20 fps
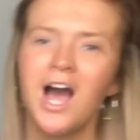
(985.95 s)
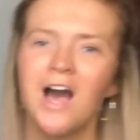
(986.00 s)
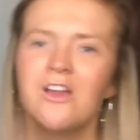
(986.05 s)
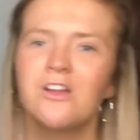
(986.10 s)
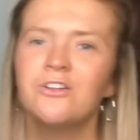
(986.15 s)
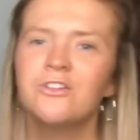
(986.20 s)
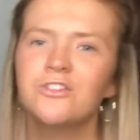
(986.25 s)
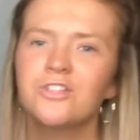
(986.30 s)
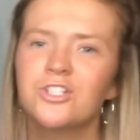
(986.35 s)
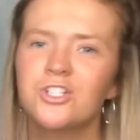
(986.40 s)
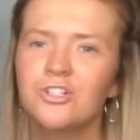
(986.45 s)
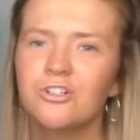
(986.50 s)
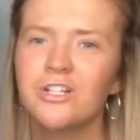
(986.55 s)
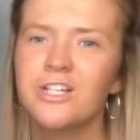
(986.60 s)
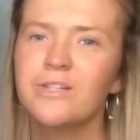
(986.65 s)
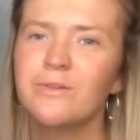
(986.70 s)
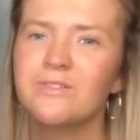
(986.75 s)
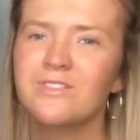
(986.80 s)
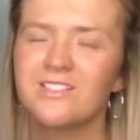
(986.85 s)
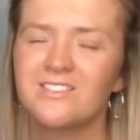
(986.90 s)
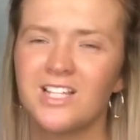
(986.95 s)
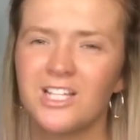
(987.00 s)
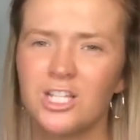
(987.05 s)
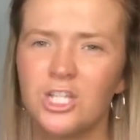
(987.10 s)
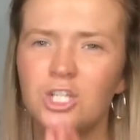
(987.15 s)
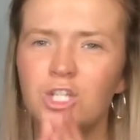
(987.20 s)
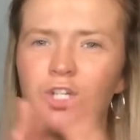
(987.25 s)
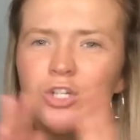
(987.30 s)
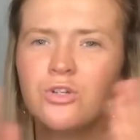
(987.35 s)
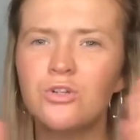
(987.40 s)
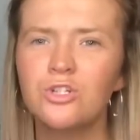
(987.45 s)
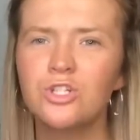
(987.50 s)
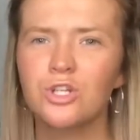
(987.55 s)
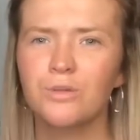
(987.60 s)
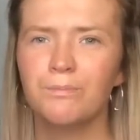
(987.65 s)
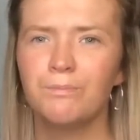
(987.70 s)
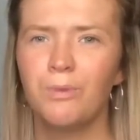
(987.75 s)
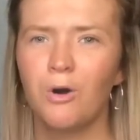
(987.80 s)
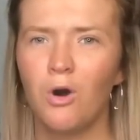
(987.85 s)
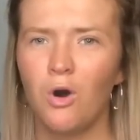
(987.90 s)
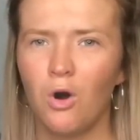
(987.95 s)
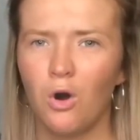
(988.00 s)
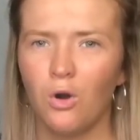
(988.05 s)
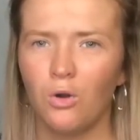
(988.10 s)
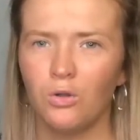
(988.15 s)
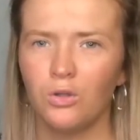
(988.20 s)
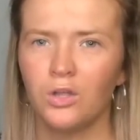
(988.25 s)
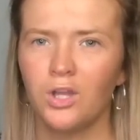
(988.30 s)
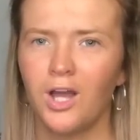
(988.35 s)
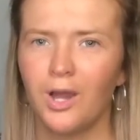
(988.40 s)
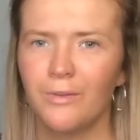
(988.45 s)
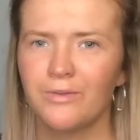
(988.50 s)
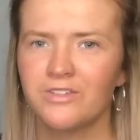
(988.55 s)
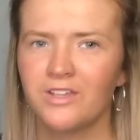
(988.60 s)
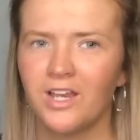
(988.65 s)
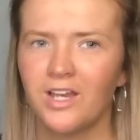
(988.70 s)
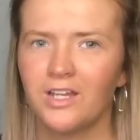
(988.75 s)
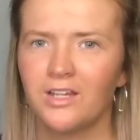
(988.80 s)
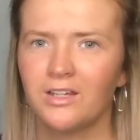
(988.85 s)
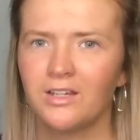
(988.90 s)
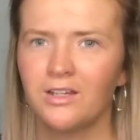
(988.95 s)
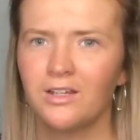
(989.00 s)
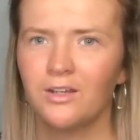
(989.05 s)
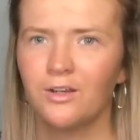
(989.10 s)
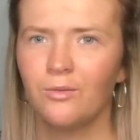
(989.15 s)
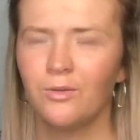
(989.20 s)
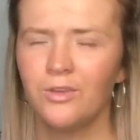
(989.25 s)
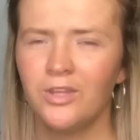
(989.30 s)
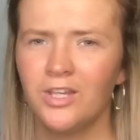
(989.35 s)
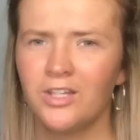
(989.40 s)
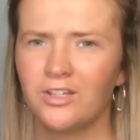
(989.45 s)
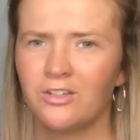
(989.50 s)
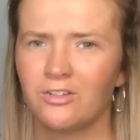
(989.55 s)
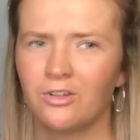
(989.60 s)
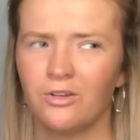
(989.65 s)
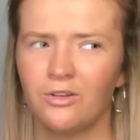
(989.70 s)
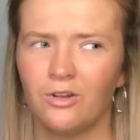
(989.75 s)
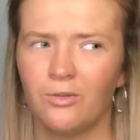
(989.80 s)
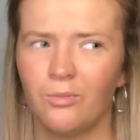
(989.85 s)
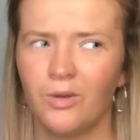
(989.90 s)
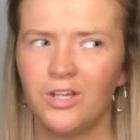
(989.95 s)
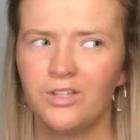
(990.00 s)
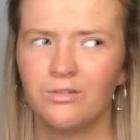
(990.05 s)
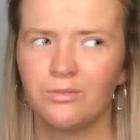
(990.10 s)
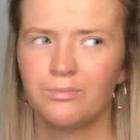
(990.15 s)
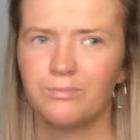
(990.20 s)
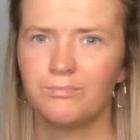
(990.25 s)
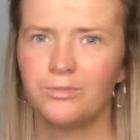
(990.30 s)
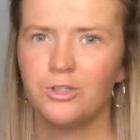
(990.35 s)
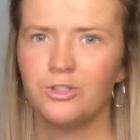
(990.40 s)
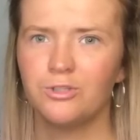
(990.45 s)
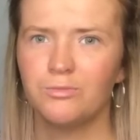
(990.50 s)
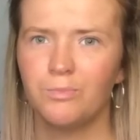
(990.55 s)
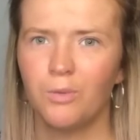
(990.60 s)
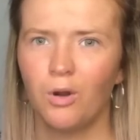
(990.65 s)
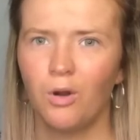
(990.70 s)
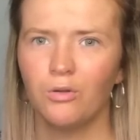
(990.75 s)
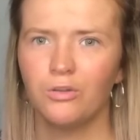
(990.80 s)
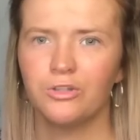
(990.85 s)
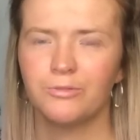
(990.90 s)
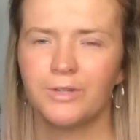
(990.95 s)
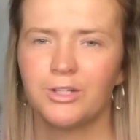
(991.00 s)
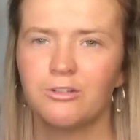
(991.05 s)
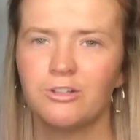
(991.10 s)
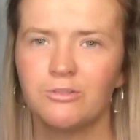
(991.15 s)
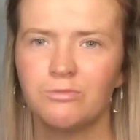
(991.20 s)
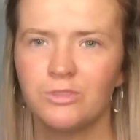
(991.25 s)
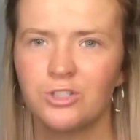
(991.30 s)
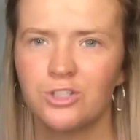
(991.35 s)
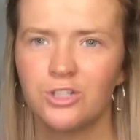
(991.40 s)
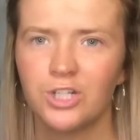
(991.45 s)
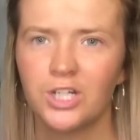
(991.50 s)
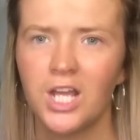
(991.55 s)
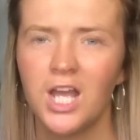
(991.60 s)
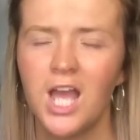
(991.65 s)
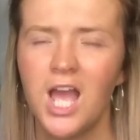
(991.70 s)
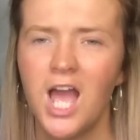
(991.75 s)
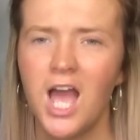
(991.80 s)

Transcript: And under the tree there was this like huge ball. I was like, what the heck is going on? Why is there a huge ball under my Christmas tree?